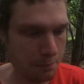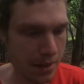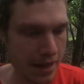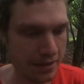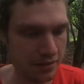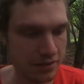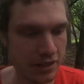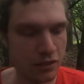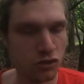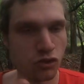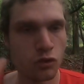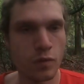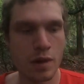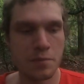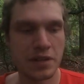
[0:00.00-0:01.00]
Barnsley
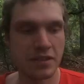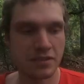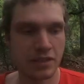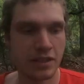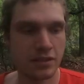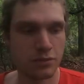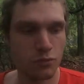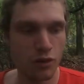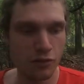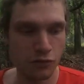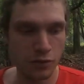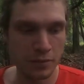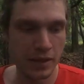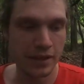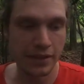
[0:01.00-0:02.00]
2-1 winners against
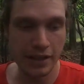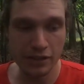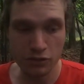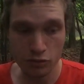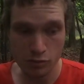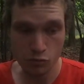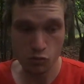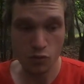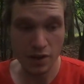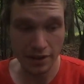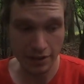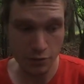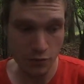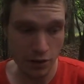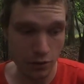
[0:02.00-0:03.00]
Wotherham. They're doing
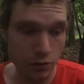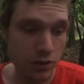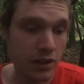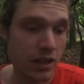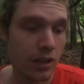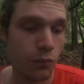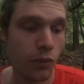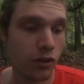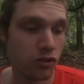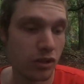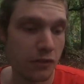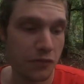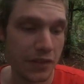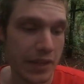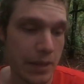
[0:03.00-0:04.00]
really well. Watch
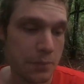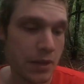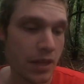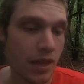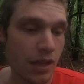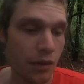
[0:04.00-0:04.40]
out for them.